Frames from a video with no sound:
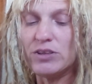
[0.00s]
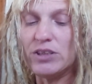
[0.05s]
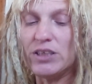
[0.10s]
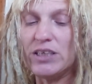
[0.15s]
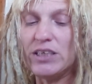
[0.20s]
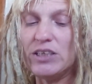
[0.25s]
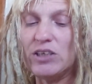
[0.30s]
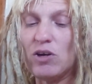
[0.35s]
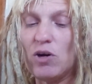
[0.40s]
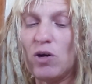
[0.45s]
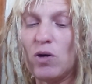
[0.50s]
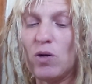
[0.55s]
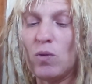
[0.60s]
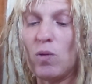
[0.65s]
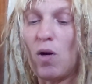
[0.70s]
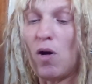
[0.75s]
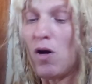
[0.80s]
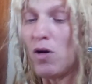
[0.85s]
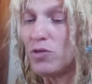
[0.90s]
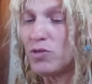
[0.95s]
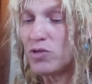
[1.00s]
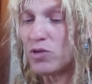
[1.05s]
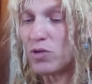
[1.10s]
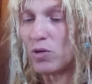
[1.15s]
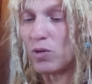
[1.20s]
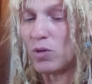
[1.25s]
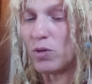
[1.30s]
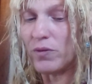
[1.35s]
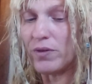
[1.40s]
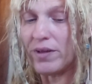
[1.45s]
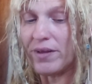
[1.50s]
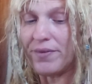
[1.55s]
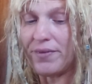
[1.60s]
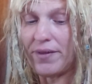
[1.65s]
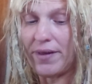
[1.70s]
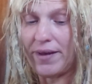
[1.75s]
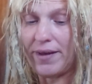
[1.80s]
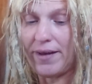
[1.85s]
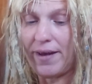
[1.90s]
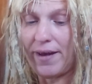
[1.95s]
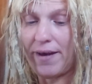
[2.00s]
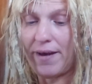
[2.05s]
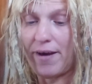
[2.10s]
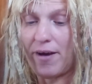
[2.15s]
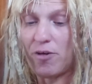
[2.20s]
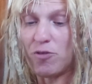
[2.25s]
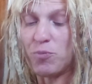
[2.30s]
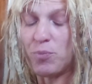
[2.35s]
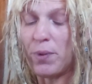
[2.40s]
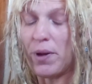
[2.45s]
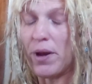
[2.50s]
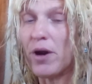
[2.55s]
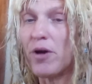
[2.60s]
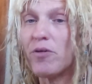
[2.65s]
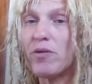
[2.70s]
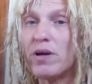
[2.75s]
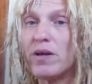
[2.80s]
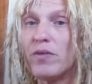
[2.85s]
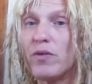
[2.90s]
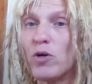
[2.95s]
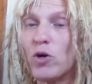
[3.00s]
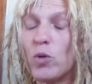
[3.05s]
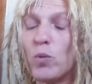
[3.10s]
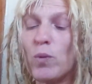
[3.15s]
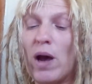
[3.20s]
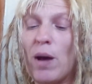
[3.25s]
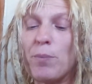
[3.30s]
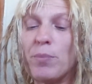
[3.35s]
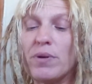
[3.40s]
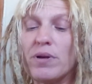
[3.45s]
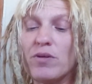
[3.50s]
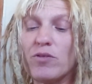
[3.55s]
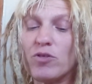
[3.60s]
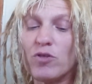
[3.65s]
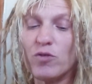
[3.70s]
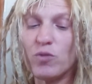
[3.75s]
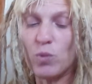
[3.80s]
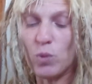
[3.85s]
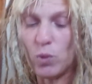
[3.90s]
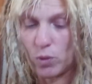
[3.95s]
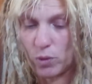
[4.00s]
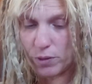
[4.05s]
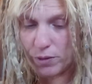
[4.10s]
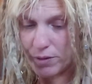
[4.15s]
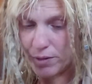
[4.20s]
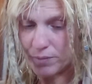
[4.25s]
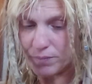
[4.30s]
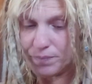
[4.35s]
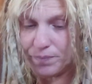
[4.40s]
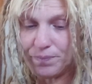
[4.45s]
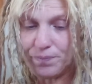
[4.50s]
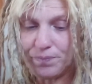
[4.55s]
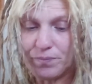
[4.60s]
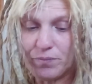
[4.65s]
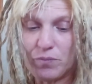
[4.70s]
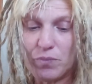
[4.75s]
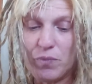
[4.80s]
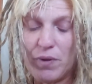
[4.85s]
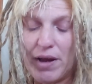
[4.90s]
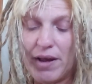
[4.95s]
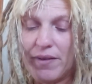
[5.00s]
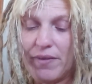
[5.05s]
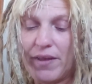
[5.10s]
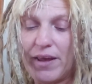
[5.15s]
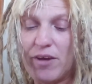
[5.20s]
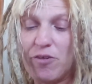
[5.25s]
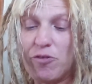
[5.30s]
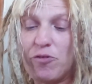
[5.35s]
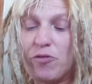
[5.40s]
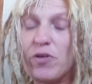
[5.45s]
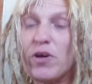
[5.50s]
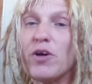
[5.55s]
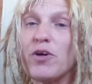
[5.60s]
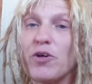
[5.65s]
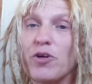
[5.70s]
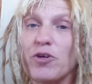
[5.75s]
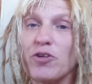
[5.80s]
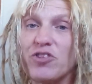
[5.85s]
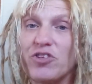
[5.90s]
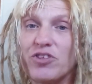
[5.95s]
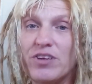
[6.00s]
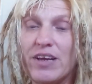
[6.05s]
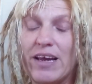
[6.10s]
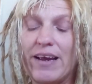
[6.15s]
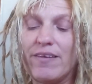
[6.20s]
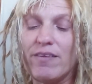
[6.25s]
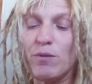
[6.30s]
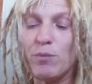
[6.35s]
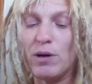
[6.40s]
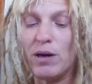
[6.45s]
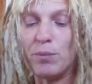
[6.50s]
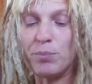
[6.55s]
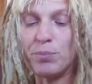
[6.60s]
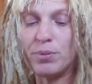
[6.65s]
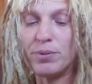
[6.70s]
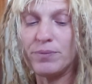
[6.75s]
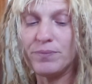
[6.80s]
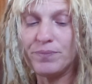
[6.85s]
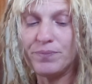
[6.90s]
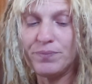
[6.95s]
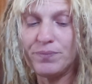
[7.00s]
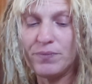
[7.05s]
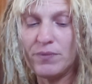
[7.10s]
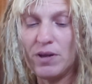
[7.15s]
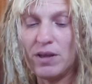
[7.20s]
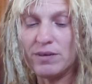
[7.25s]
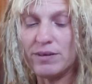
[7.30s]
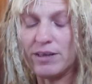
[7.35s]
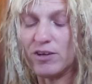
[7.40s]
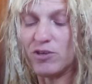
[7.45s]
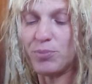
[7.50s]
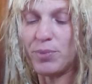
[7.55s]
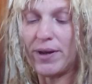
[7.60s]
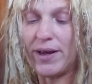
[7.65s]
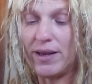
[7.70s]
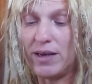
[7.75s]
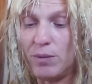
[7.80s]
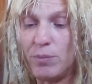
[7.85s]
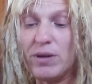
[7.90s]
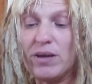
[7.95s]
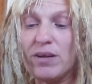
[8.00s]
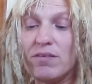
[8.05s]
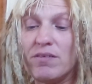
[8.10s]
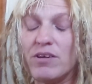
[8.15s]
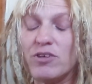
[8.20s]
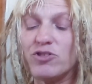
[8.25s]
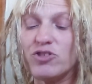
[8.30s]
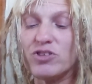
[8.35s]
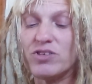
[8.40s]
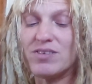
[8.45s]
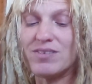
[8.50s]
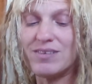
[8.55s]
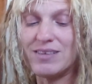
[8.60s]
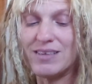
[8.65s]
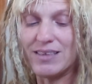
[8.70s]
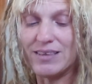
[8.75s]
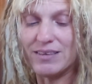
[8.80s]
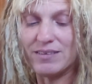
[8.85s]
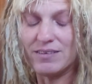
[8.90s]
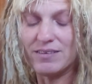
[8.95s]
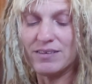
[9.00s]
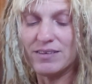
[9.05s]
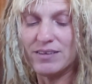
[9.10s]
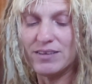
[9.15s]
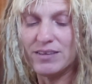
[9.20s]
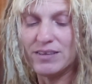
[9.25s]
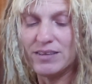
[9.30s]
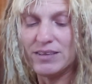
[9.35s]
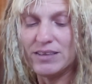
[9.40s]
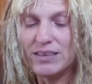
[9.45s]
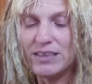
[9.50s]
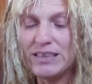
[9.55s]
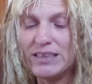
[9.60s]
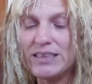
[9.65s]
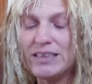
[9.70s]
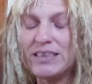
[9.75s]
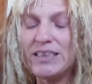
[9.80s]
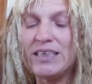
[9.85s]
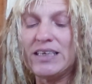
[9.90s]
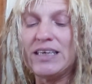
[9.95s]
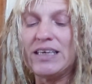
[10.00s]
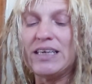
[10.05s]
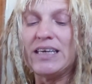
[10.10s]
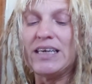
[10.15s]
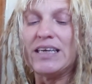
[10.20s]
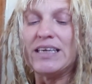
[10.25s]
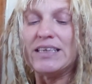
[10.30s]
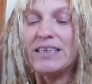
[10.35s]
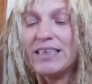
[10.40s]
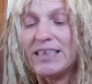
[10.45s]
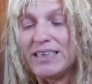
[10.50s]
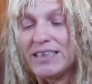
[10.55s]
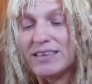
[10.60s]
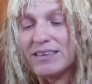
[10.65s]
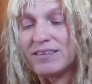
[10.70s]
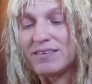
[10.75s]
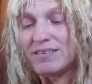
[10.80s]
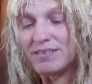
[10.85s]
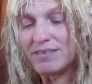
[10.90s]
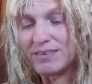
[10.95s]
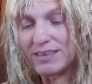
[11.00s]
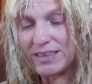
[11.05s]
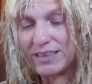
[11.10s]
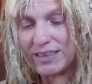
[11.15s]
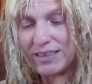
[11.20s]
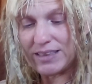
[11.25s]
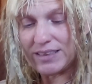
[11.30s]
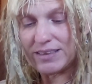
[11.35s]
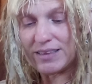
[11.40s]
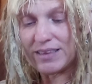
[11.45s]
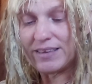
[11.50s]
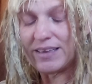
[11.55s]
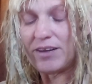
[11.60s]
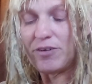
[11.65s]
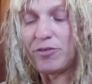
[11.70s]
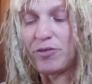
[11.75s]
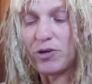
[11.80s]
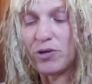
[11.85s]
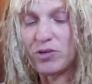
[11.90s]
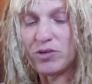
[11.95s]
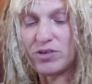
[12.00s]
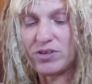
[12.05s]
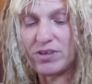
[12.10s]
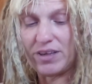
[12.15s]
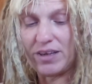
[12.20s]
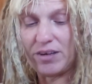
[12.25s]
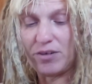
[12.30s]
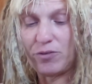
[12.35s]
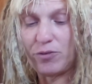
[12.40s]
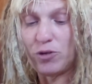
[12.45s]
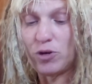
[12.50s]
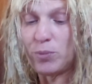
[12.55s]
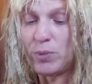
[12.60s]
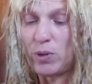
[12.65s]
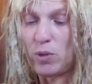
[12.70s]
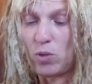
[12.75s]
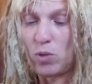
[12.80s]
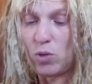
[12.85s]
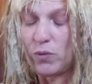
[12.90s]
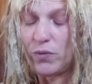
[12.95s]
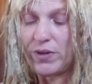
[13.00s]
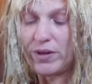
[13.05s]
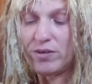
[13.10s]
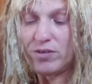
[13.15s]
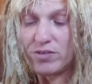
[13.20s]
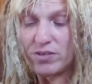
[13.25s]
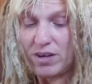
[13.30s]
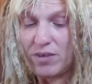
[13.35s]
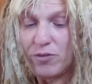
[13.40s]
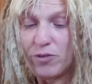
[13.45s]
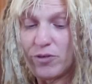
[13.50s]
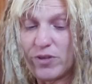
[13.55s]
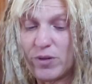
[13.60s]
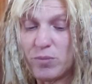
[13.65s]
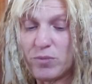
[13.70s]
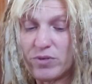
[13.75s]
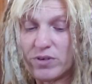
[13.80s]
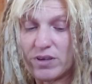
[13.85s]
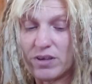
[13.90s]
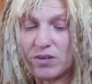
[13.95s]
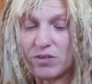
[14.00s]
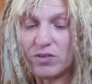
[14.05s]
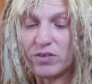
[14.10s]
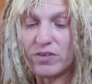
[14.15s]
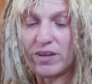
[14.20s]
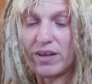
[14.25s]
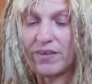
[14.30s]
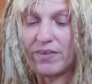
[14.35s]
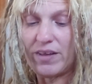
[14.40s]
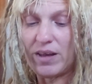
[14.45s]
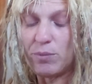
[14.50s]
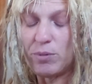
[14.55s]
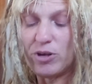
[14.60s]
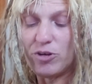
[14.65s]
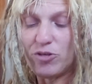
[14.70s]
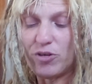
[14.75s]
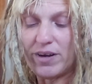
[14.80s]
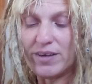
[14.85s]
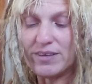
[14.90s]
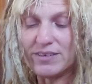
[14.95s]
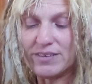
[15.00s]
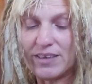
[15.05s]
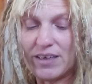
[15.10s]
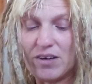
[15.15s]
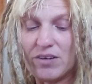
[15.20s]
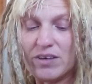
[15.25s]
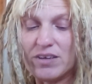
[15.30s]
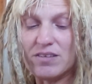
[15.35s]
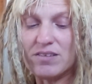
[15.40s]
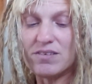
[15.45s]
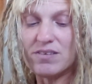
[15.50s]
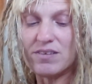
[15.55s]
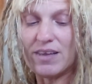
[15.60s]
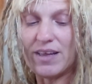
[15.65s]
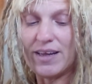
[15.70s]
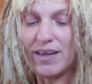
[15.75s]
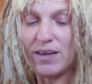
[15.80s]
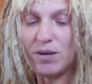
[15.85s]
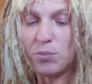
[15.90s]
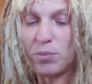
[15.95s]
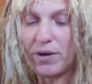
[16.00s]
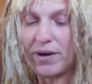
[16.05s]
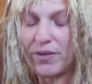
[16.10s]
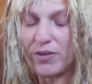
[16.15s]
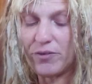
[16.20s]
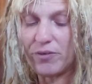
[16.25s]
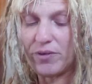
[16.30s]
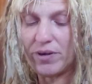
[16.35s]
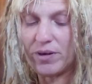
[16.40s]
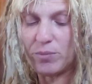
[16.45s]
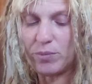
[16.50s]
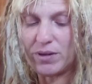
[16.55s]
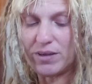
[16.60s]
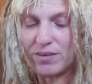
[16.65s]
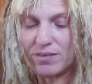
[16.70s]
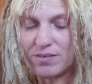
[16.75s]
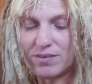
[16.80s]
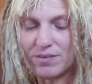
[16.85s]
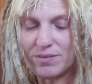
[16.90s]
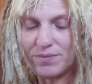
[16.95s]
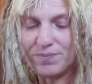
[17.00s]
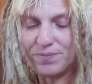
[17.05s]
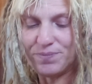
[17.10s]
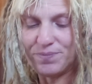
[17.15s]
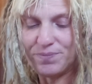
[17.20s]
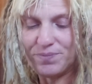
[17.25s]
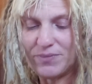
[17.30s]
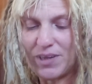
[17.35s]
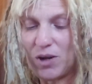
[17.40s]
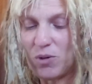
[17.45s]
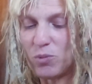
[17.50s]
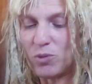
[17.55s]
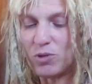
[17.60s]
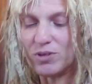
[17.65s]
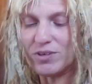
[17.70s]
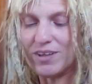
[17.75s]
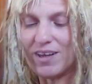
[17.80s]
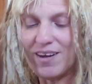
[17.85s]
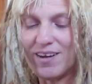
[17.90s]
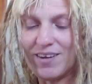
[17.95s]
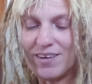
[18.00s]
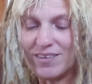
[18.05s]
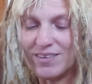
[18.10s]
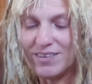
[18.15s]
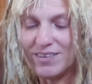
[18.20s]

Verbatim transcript: Ye know also that they have buried their weapons of war, and they fear to take them up, lest by any means they should sin. Ye can see that they feared sin, for behold, they suffer themselves that they be trodden down and slain by their enemies and will not